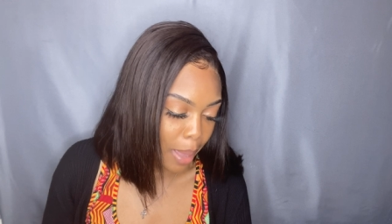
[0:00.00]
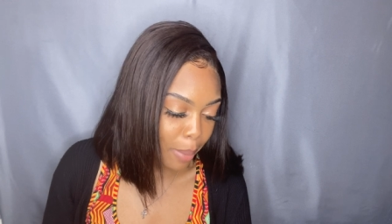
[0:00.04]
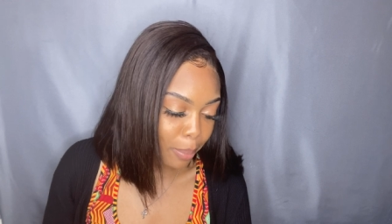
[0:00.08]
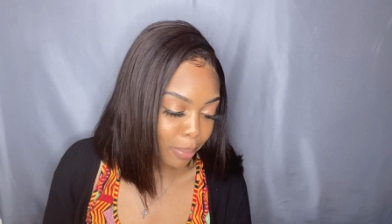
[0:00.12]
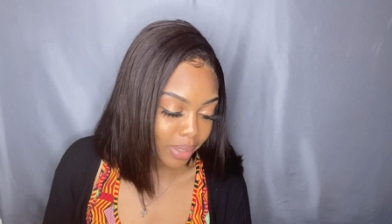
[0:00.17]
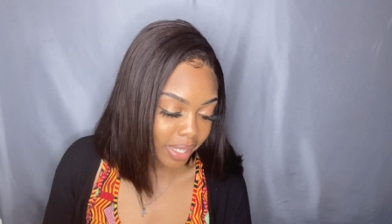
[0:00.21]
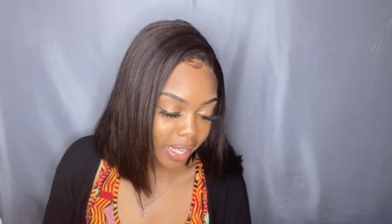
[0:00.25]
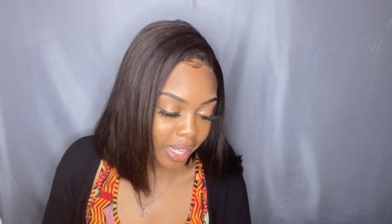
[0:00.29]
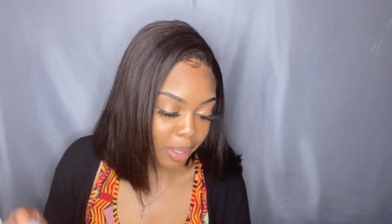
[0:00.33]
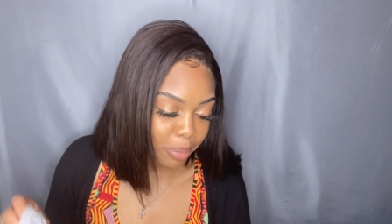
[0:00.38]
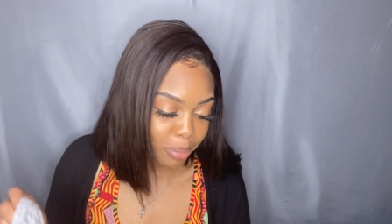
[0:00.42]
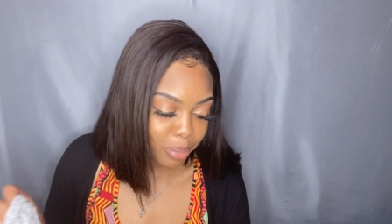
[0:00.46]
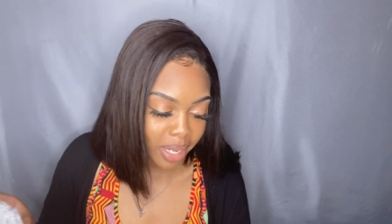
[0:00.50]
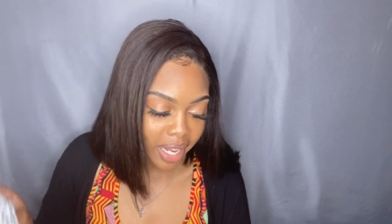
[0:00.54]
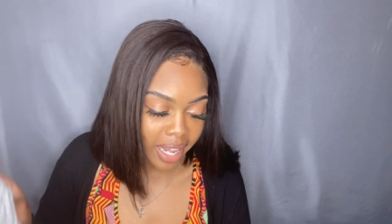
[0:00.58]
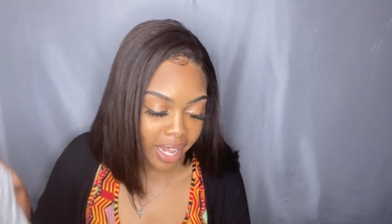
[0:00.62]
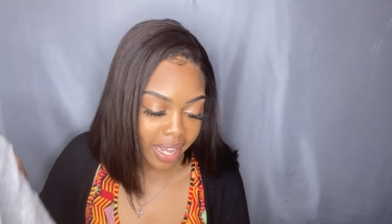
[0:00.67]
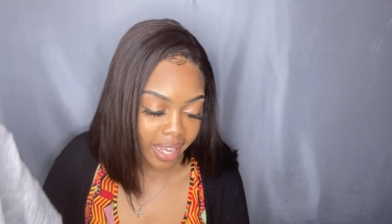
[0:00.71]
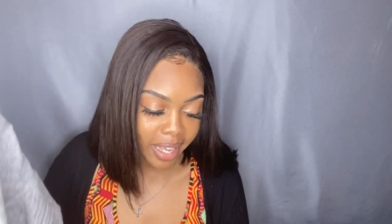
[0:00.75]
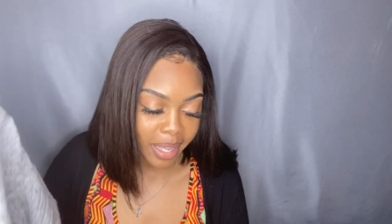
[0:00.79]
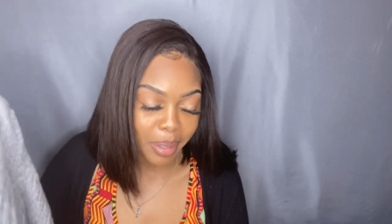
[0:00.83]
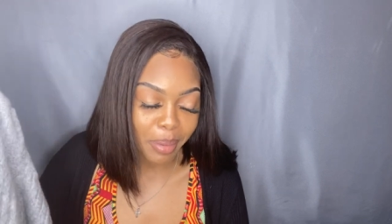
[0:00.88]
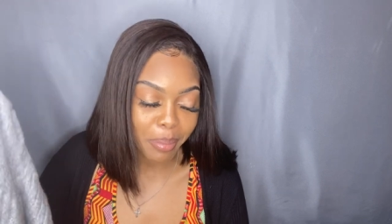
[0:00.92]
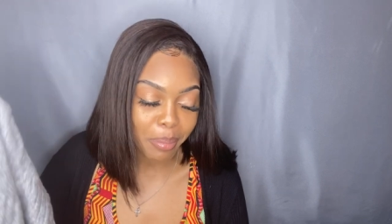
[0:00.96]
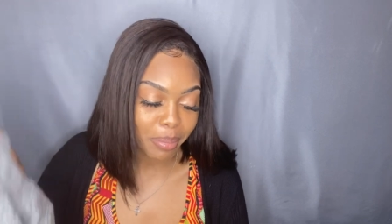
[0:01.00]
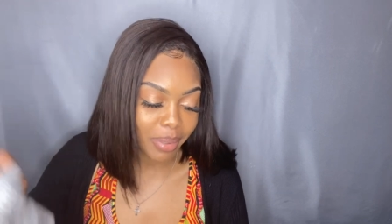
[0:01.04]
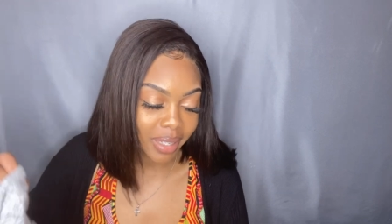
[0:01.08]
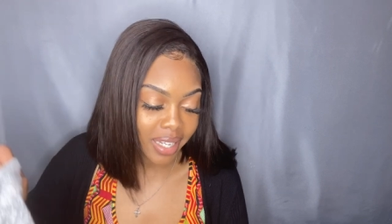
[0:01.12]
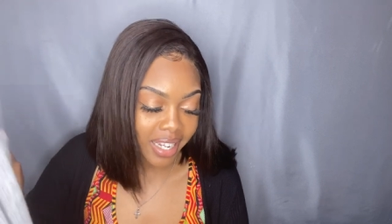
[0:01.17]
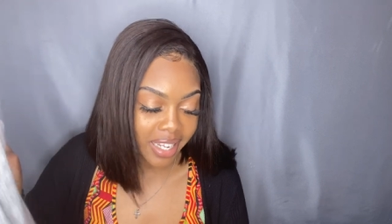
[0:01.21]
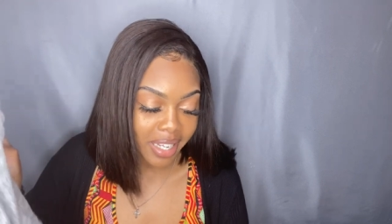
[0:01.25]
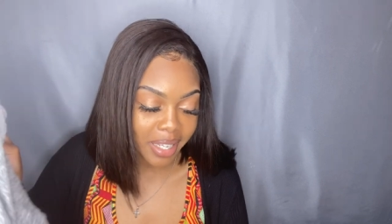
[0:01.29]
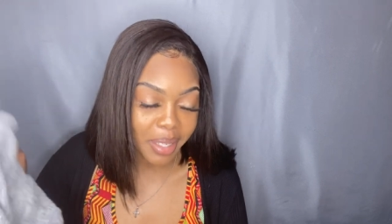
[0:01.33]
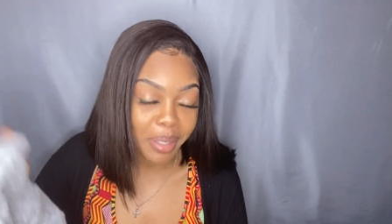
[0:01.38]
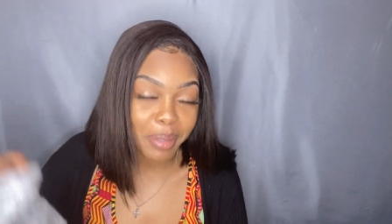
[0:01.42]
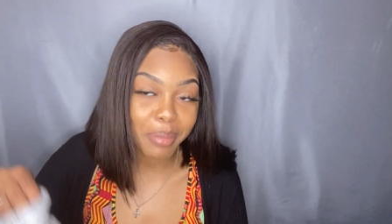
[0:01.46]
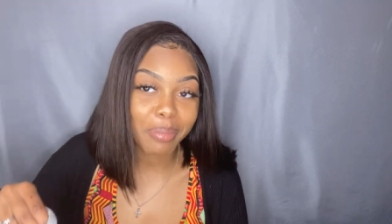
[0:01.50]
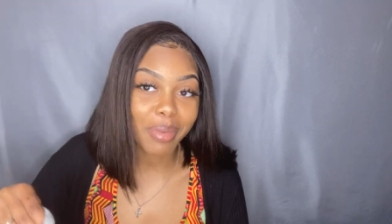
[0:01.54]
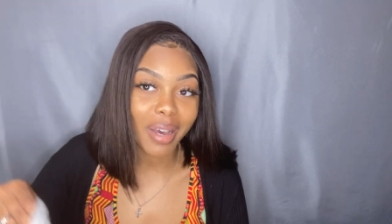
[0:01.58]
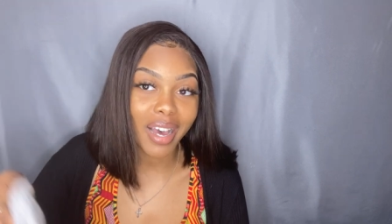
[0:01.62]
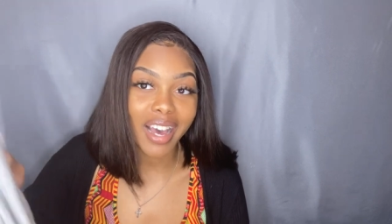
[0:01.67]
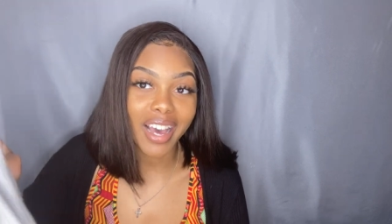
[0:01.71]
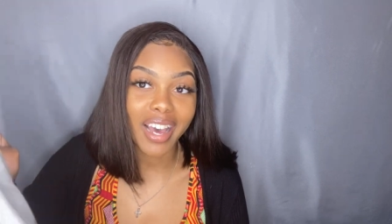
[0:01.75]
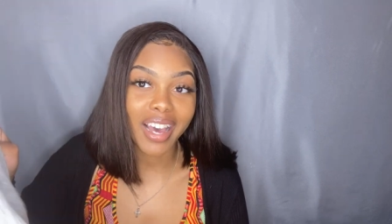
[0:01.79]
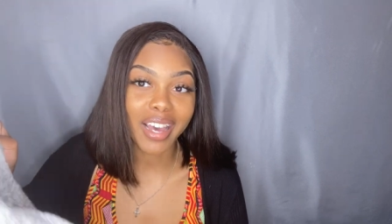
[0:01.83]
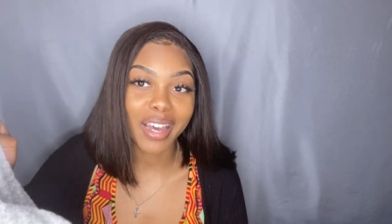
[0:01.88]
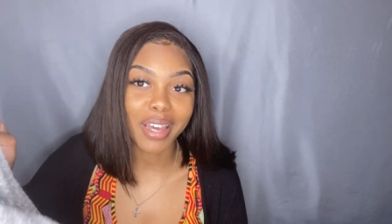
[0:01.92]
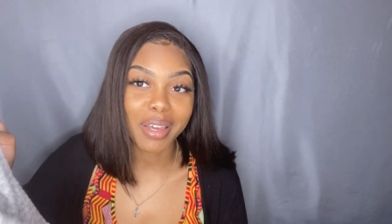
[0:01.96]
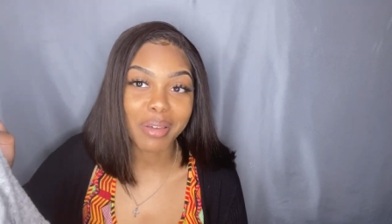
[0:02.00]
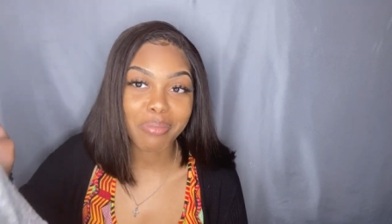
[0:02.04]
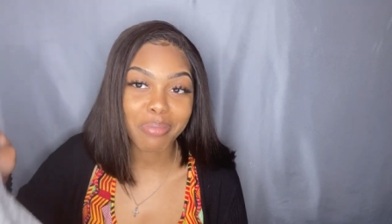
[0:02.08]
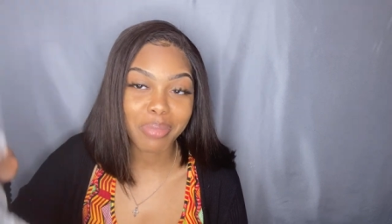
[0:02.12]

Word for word: Play by Play by